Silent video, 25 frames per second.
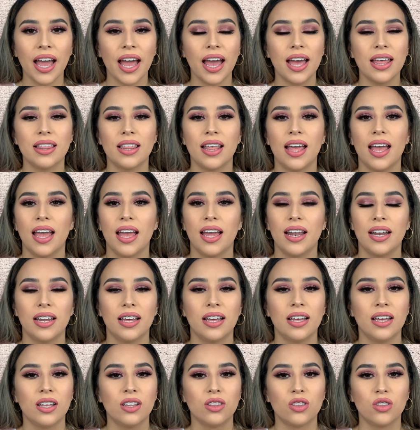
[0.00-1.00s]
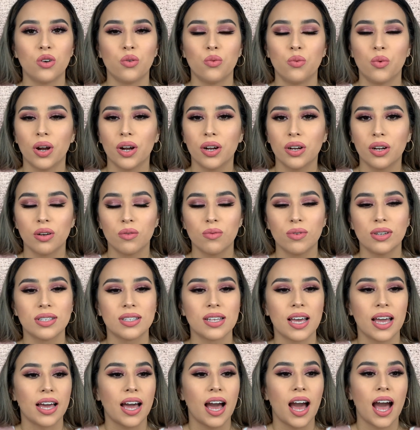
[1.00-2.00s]
And then the worker
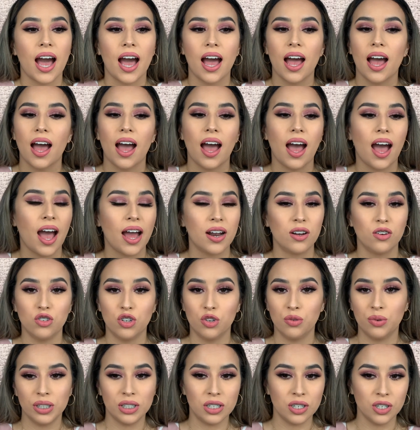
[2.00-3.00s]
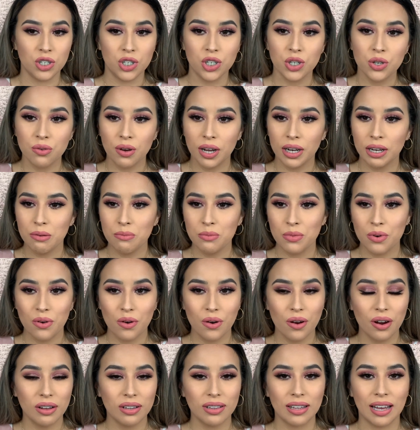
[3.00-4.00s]
was like, I don't know what to do
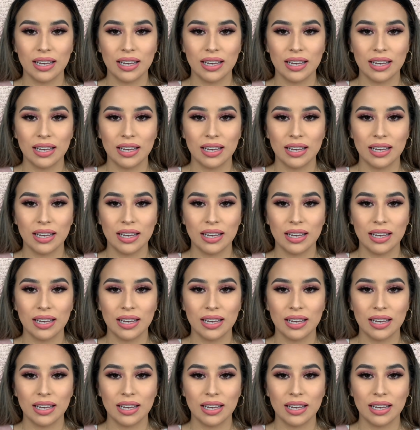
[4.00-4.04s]
anymore.